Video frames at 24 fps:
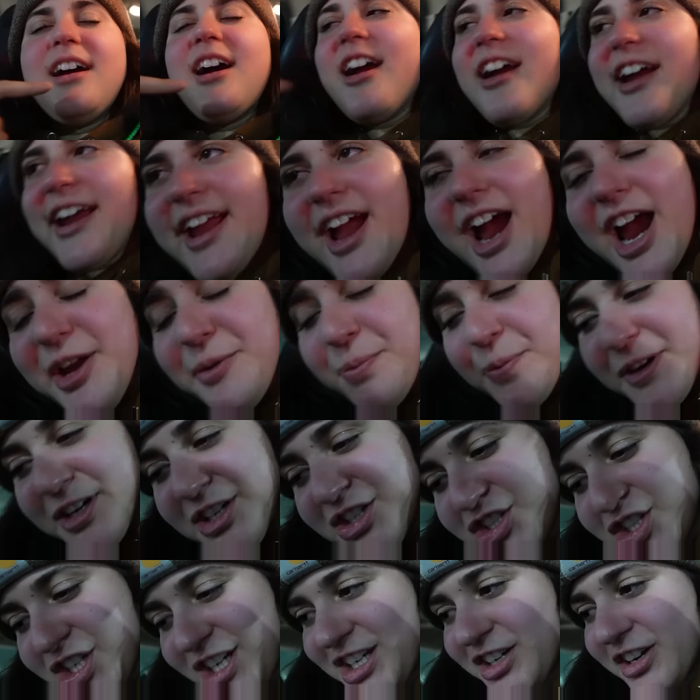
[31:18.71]
All right, I
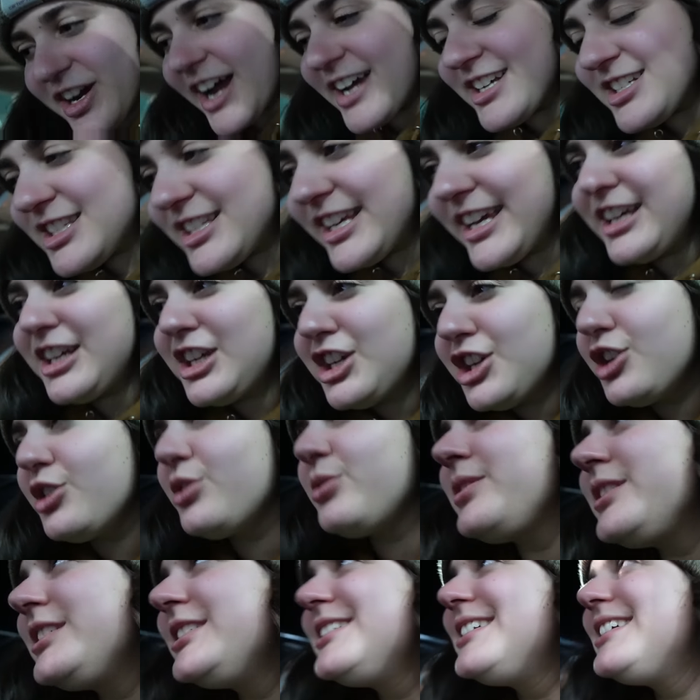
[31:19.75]
appreciate you guys. Thank
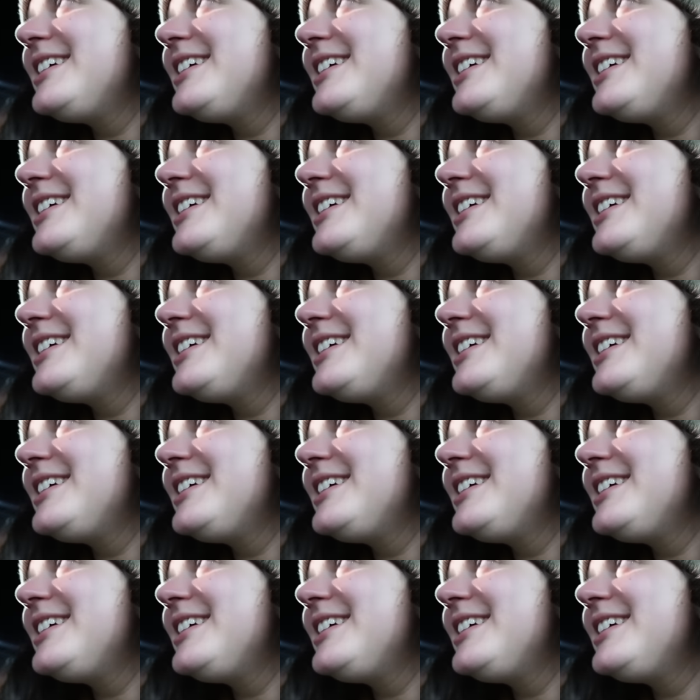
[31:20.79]
you.